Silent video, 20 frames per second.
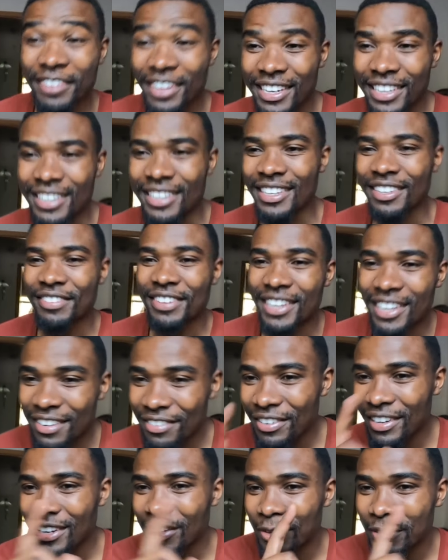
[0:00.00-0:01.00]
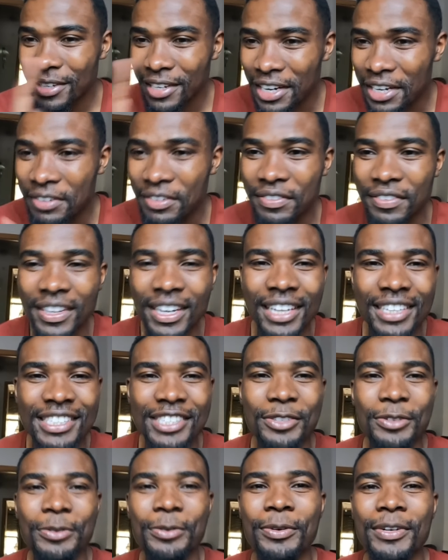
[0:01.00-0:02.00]
valid. Even if I don't have even a
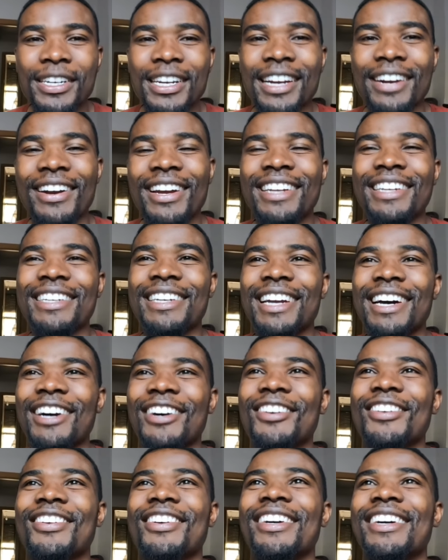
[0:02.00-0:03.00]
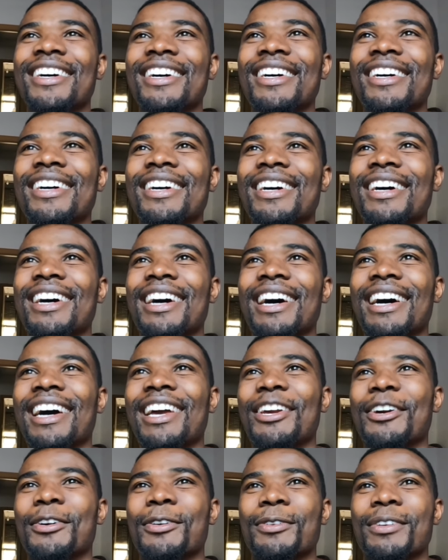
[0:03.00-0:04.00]
single quina right now.
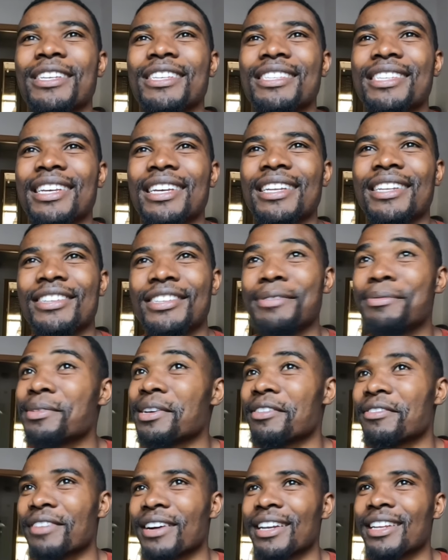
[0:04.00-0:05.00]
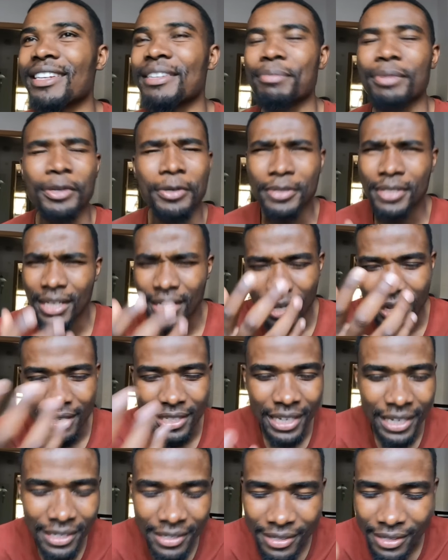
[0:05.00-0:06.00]
I always say dreams are valid because I
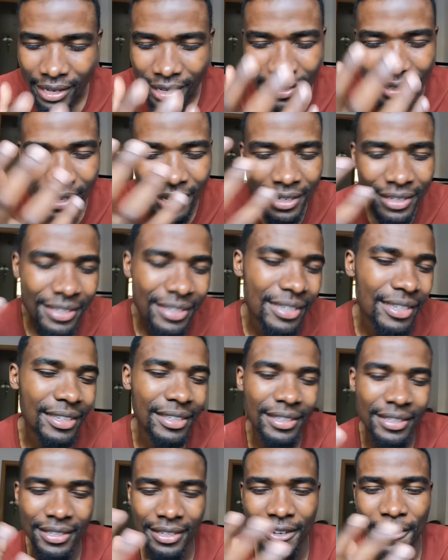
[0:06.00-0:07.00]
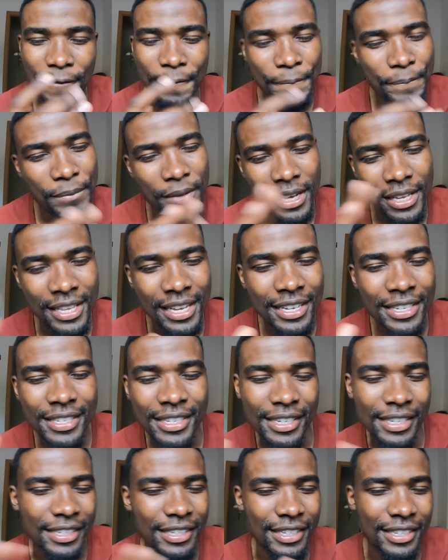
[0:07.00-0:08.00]
just see
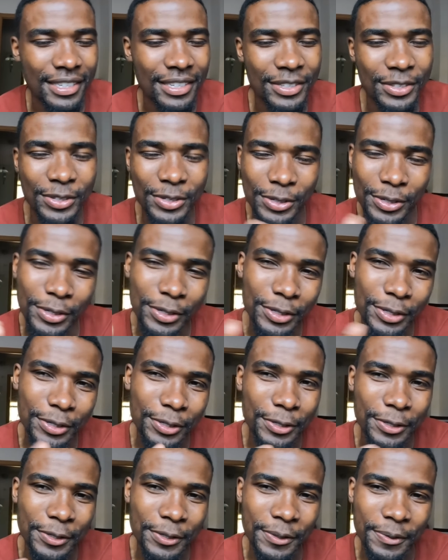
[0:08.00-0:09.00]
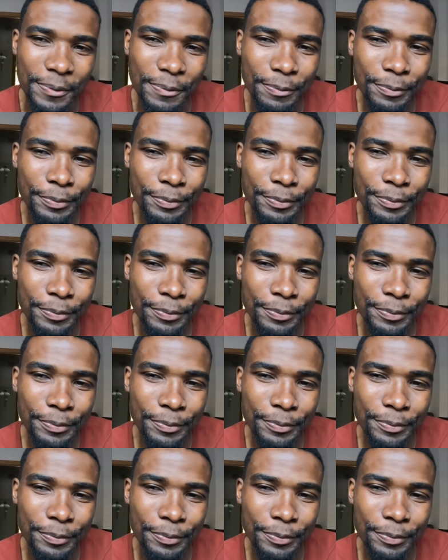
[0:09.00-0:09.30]
it. So